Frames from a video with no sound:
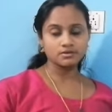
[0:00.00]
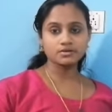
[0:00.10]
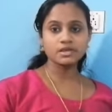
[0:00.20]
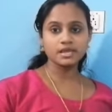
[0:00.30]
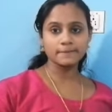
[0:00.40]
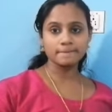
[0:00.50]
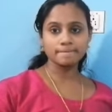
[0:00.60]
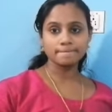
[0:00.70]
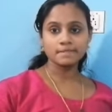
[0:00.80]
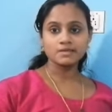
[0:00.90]

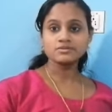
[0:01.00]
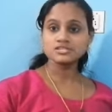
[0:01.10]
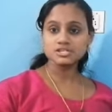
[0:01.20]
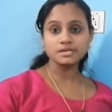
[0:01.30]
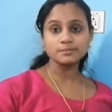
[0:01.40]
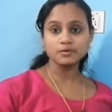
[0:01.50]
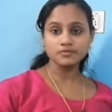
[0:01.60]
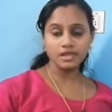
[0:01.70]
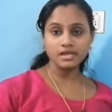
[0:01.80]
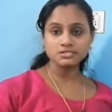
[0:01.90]
Okay, which type
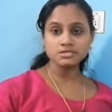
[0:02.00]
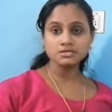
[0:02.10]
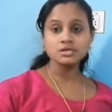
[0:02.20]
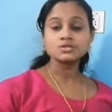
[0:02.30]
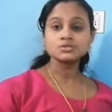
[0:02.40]
of reaction.